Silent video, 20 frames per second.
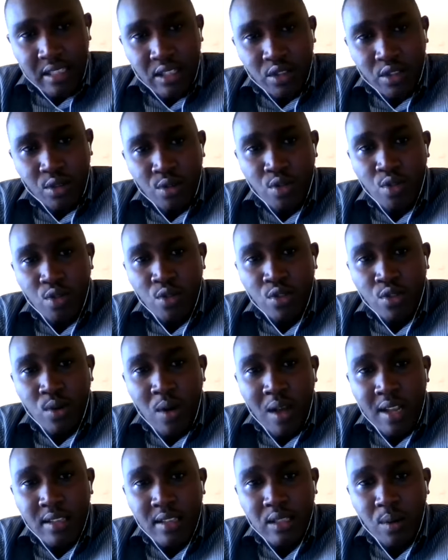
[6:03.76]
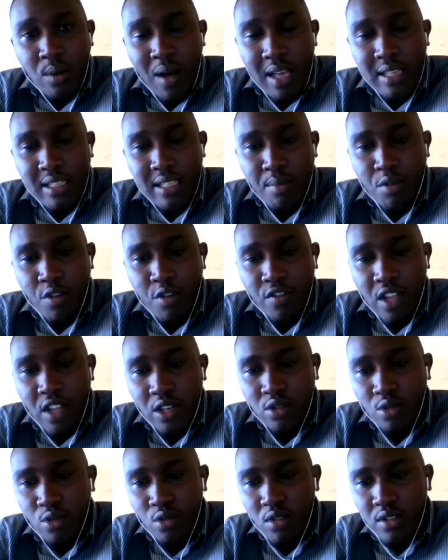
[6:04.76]
So those ones were some of the
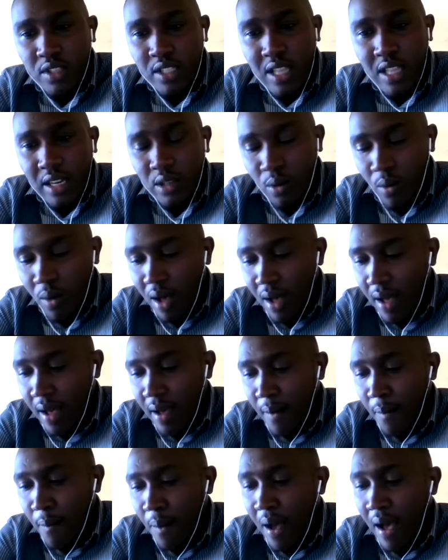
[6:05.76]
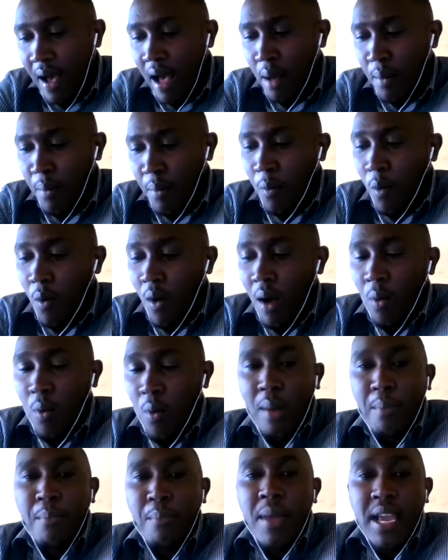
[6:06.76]
tools that were, were,
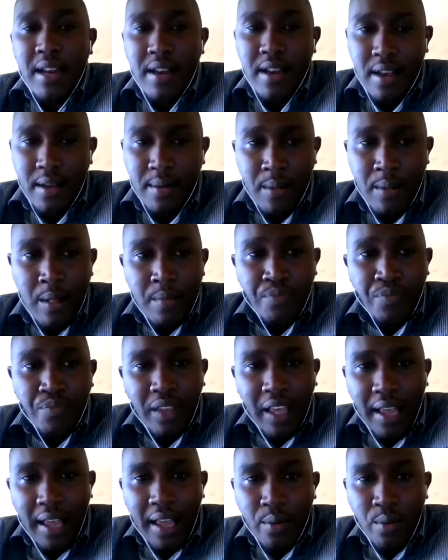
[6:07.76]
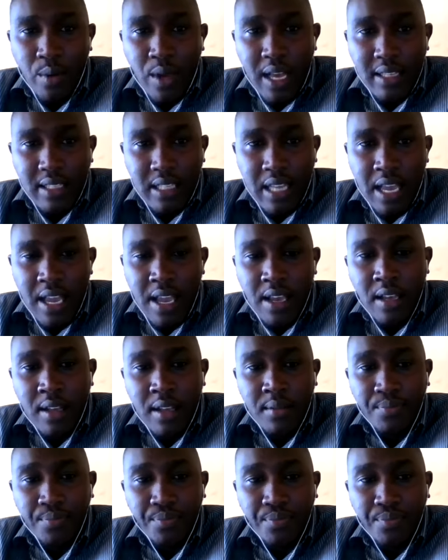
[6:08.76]
were made. And we are
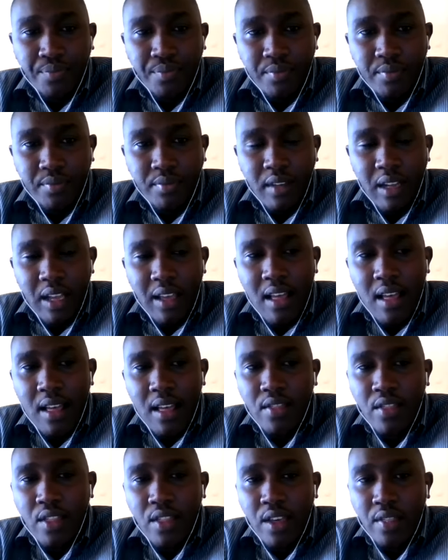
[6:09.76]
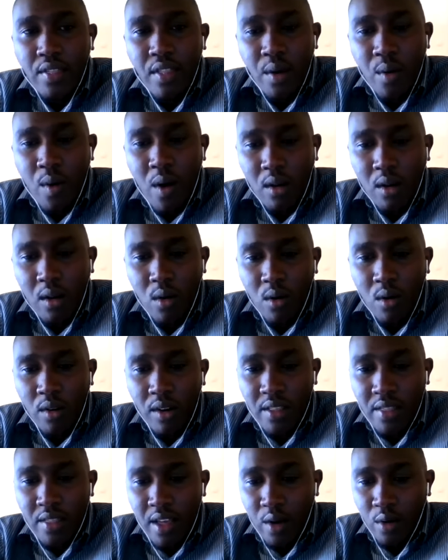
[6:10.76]
saying uh, they, they were called
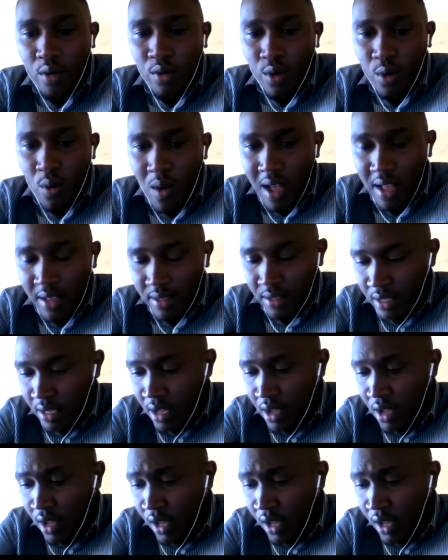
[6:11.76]
the ones.